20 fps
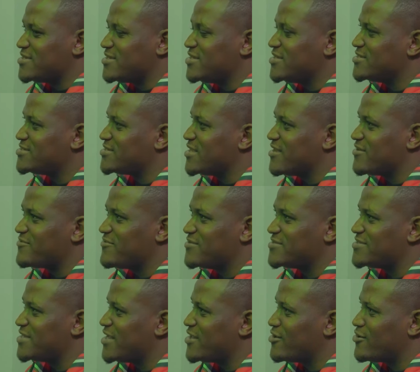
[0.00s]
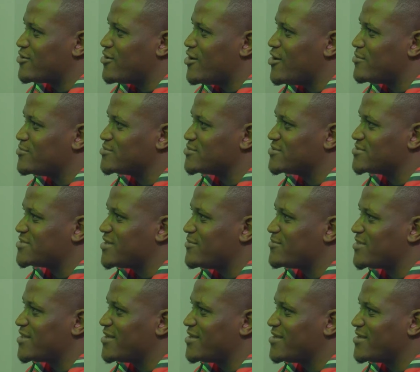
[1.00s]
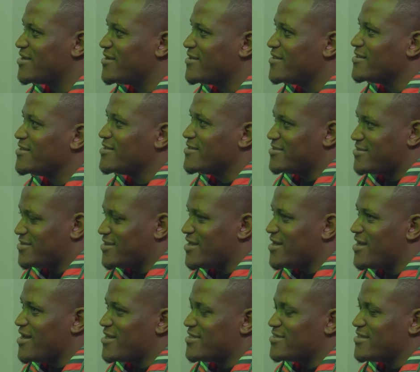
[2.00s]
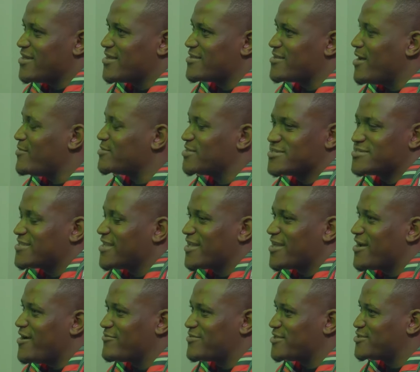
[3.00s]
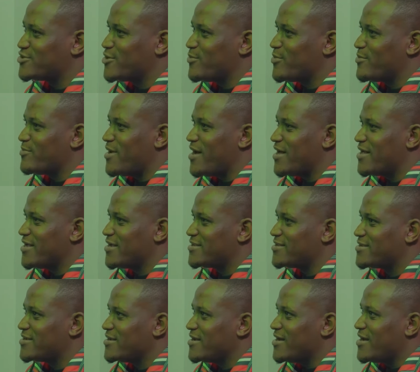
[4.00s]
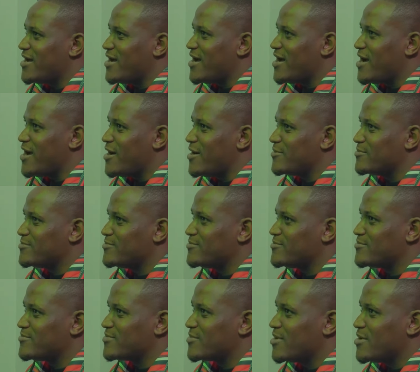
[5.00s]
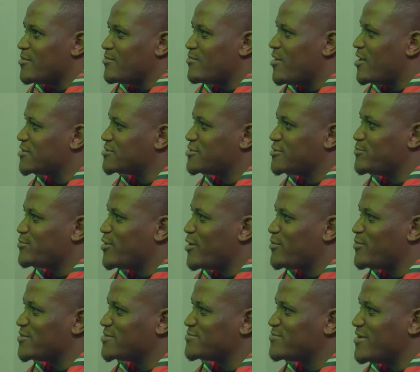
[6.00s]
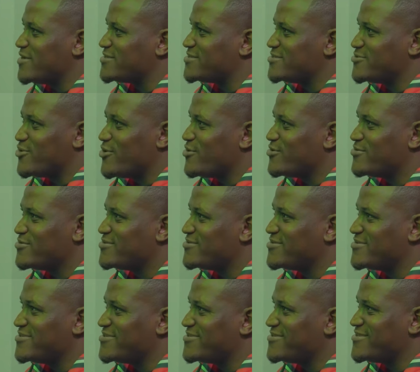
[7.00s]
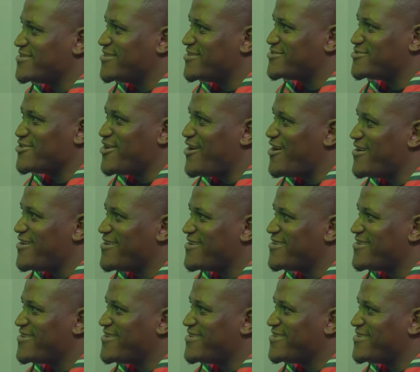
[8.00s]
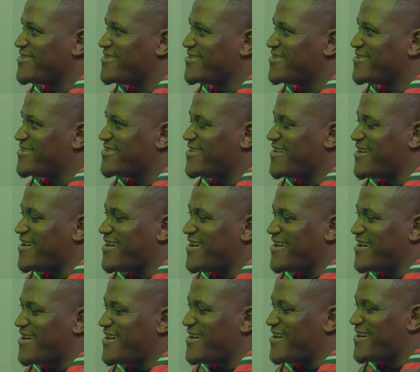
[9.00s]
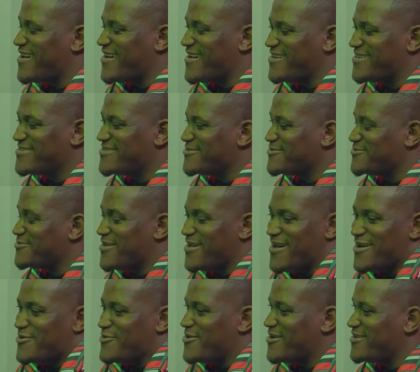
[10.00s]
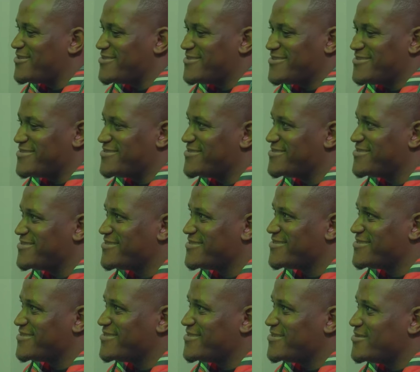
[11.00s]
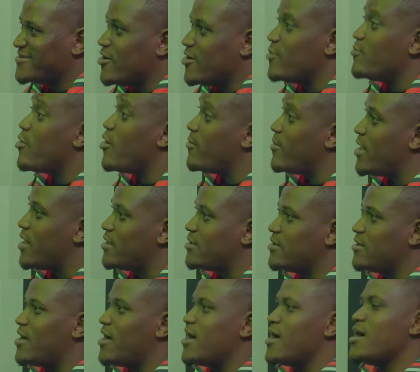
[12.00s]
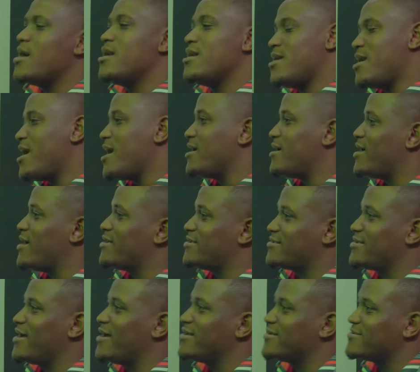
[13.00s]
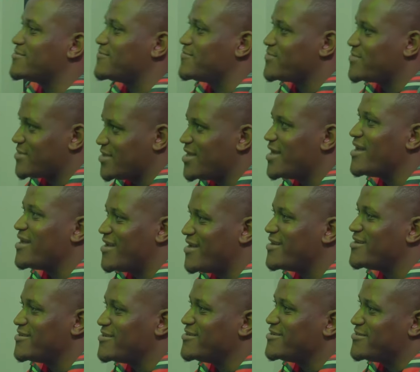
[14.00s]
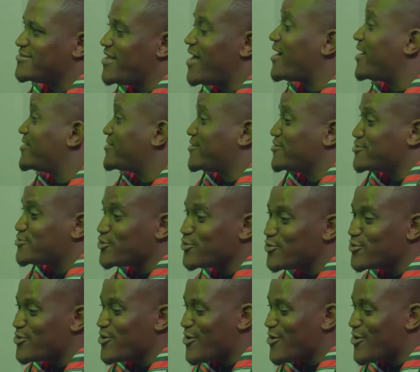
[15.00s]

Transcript: T stands for telecom. Okay, two out of three. Yeah, and, and let's get the last one. Off the top of my head, um, multi-purpose, multi. Ah, come on, dog. Nah. Uh, yeah. Well, it's mobile. Oh, mobile. Yeah, right, oh, mobile right, telecom right. network. Yeah. You know what I mean? I got Makes the